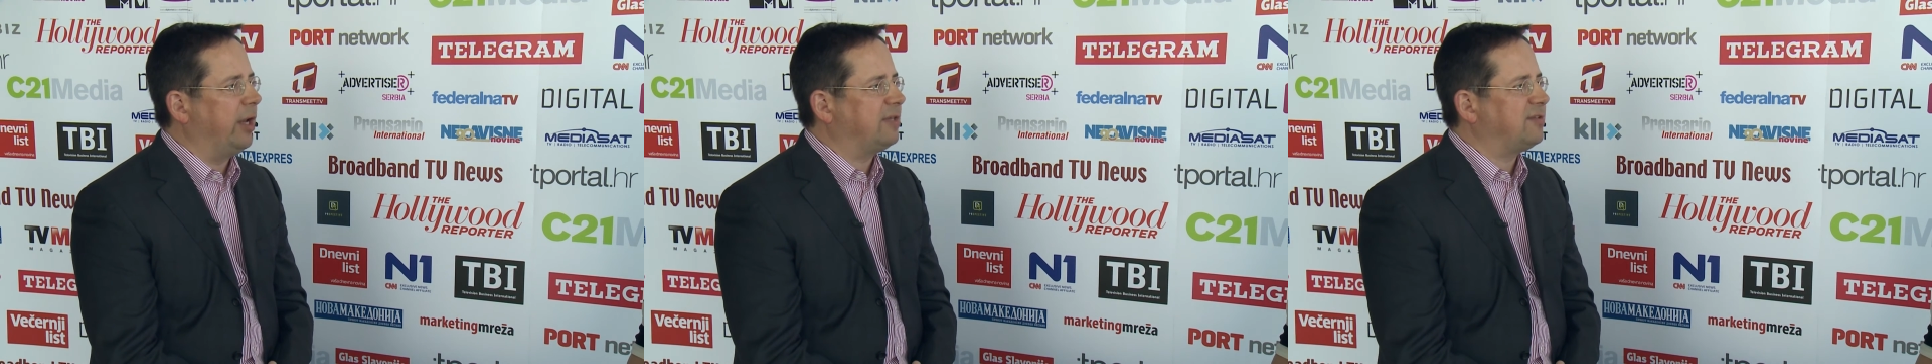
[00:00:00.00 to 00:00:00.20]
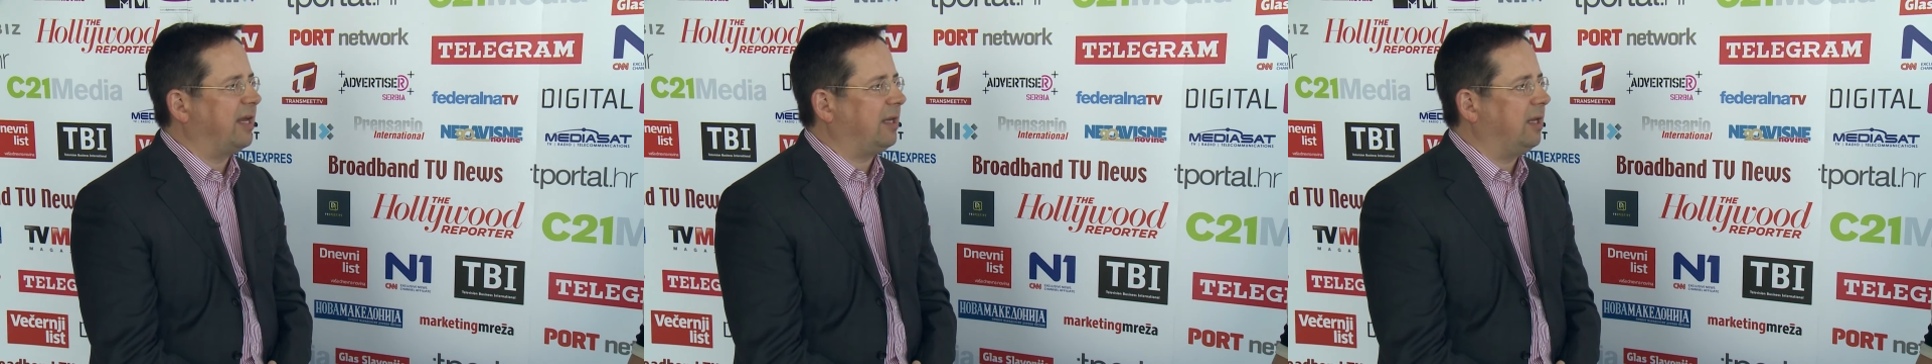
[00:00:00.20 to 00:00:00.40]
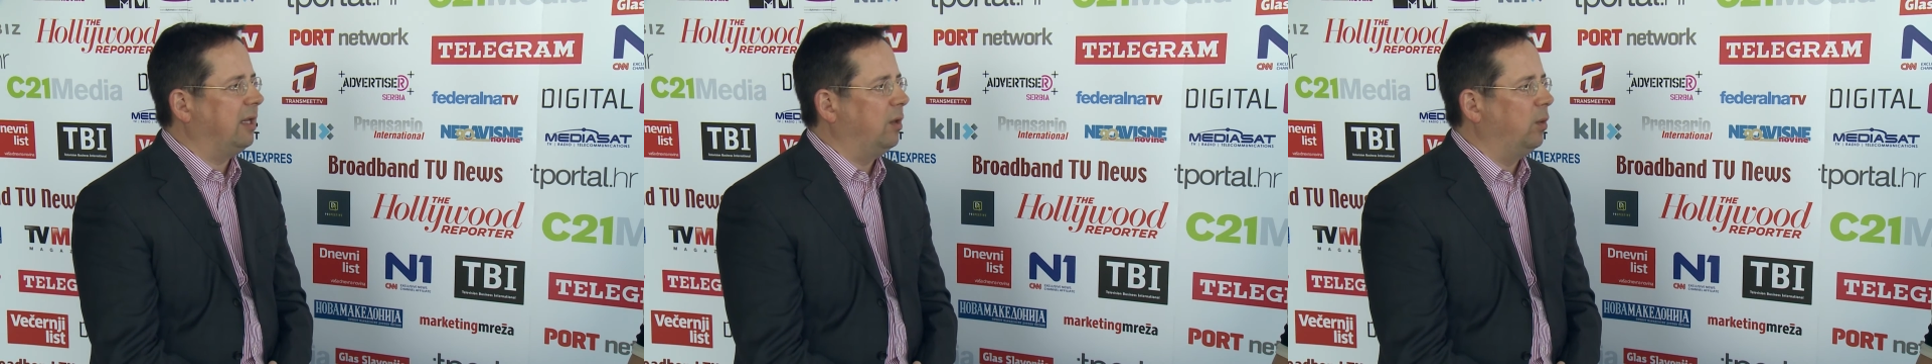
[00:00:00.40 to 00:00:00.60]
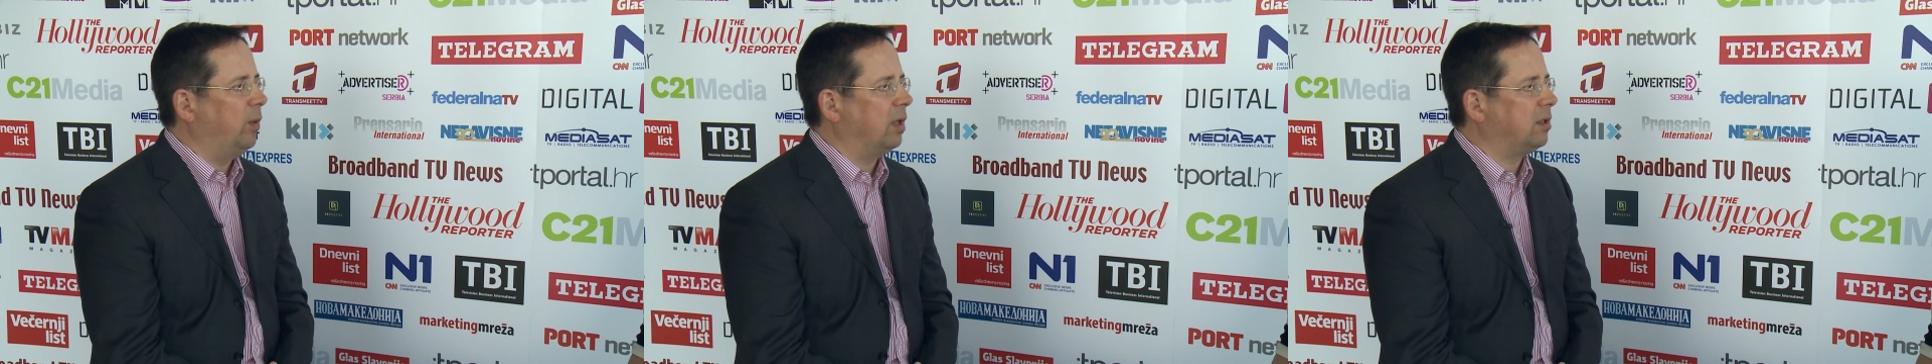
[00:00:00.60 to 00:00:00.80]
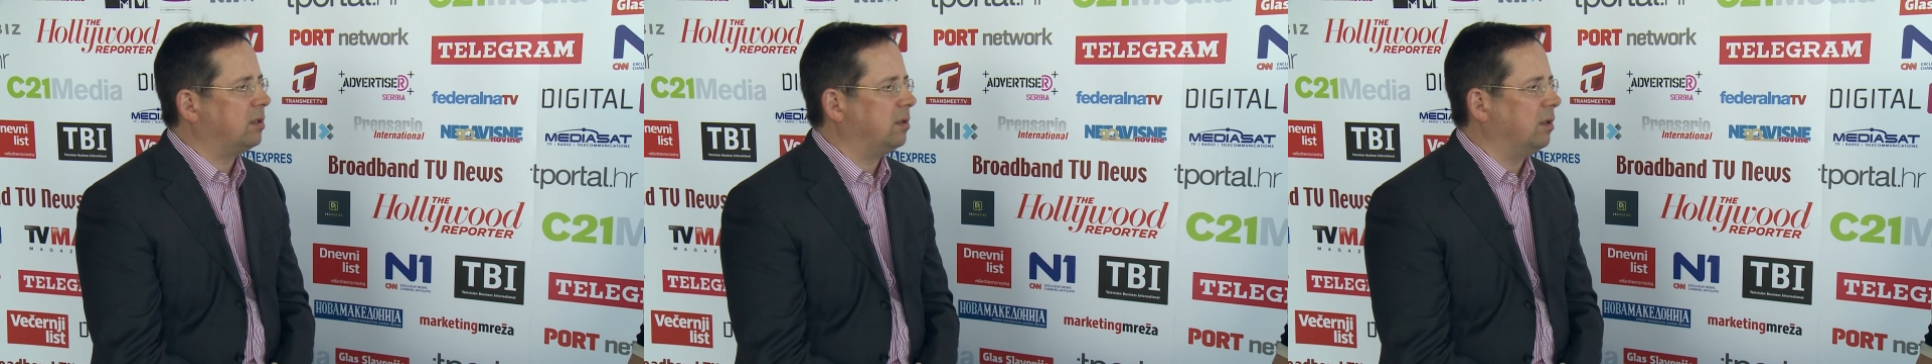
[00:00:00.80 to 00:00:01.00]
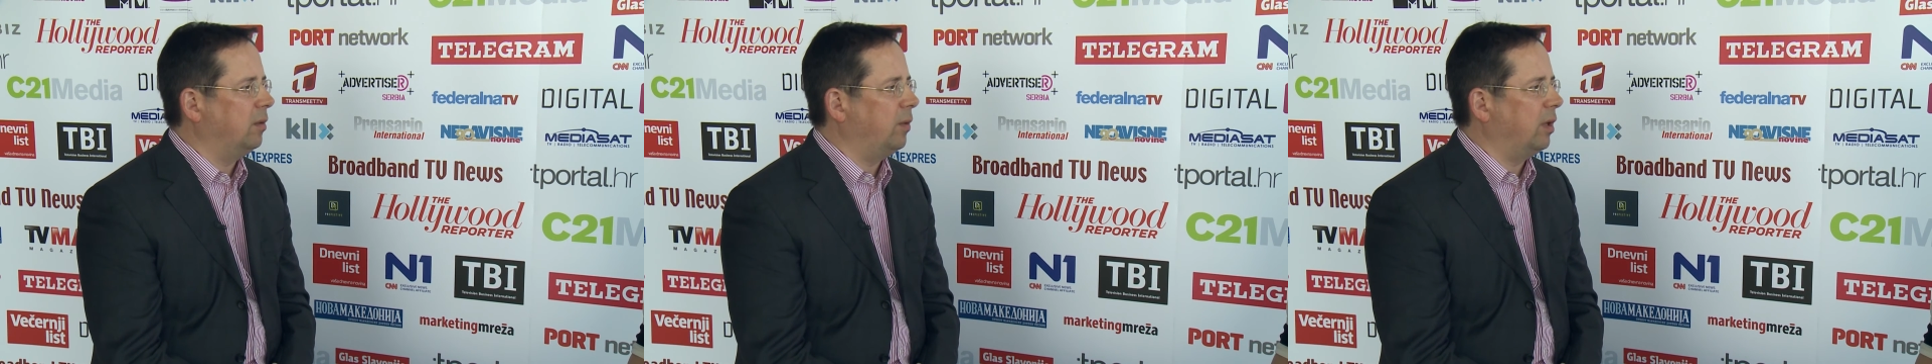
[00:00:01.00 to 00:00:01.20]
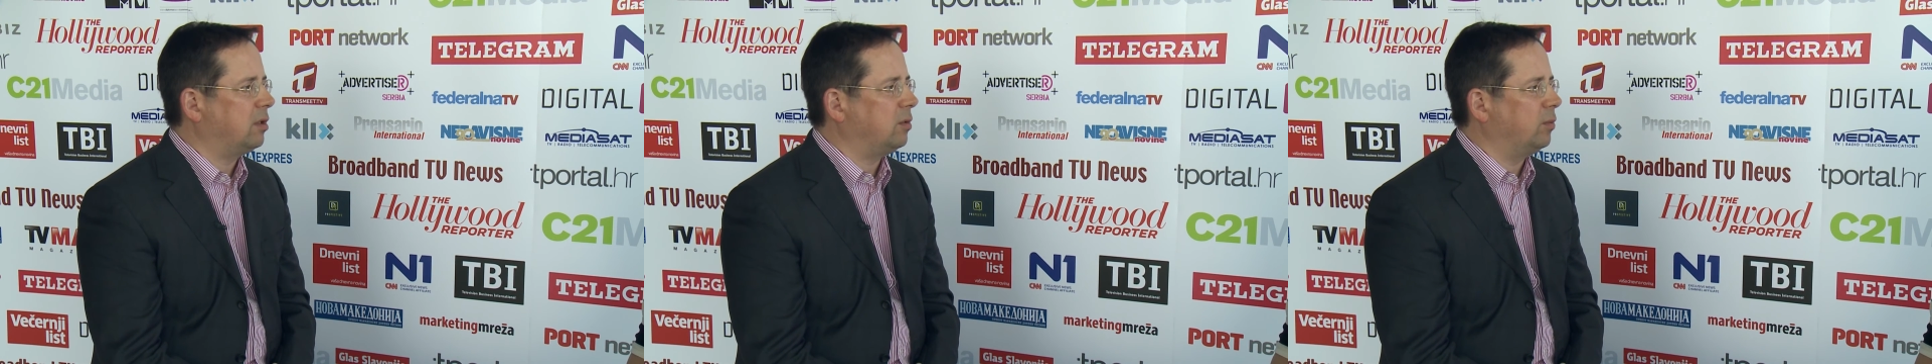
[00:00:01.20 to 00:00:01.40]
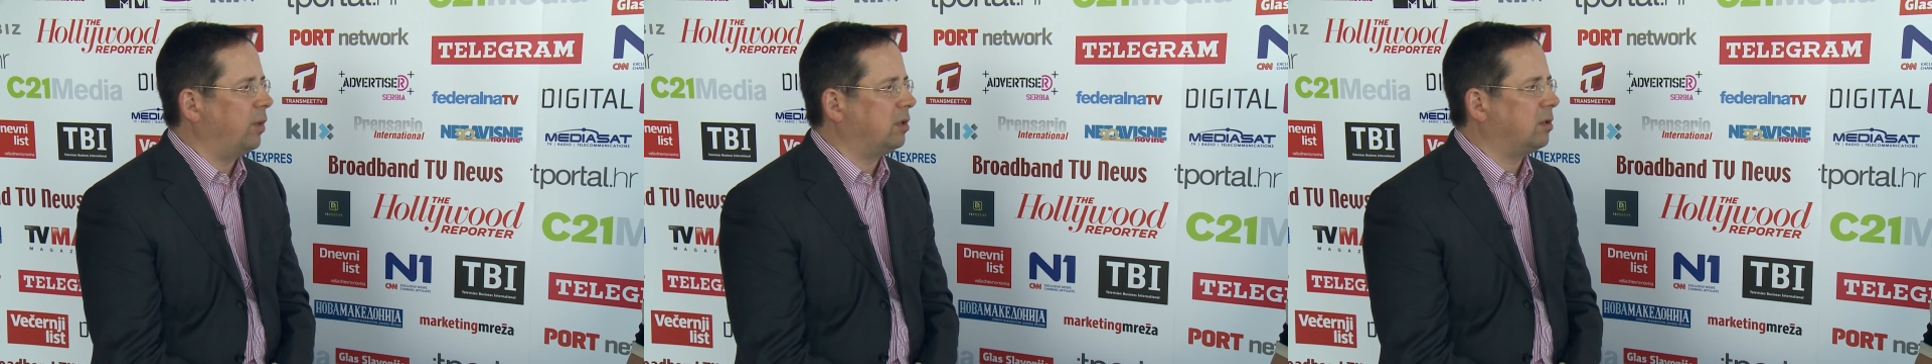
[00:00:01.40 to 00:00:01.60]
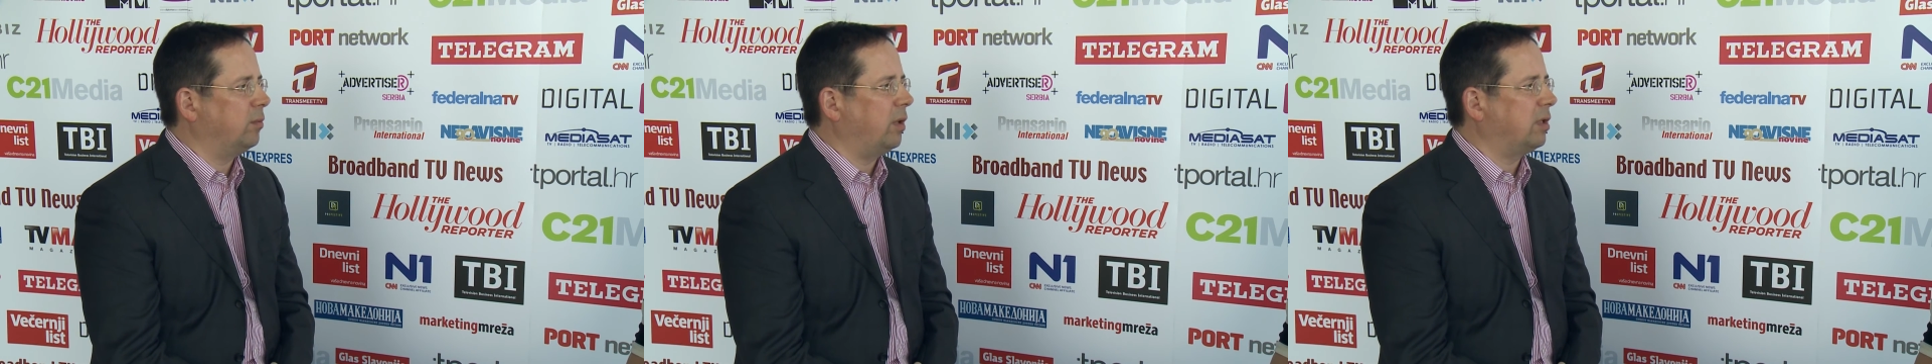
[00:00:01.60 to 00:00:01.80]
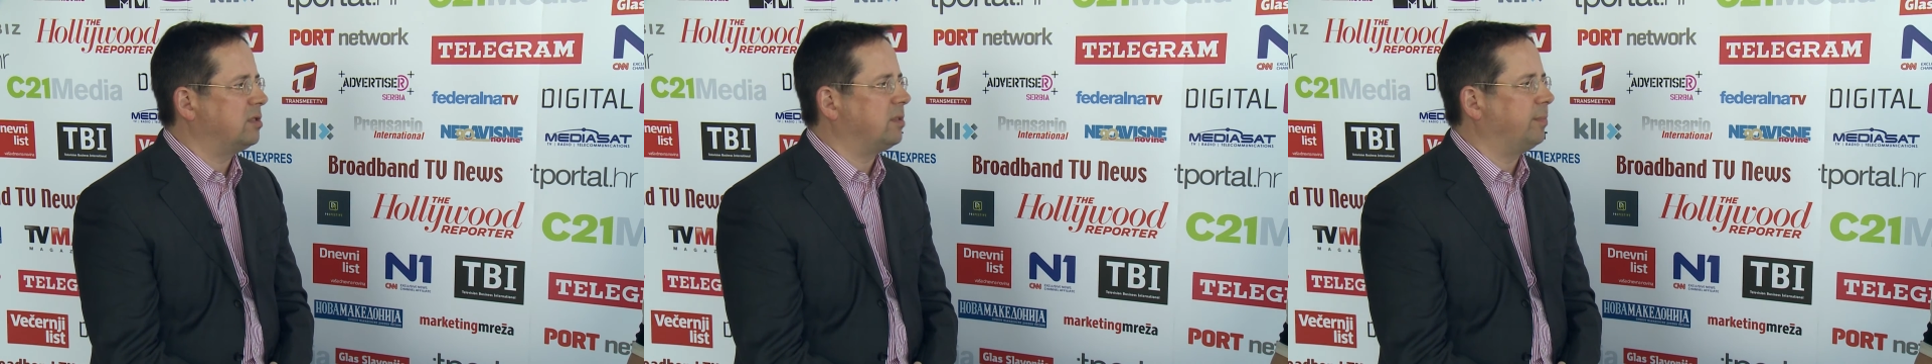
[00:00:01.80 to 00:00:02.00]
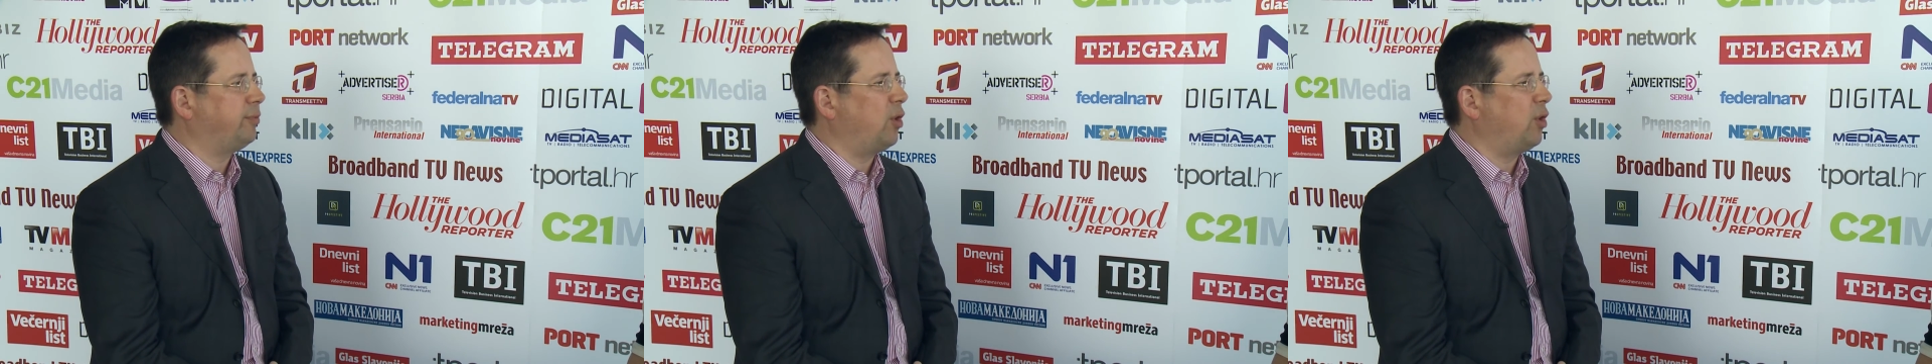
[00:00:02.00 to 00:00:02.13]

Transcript: exactly what is the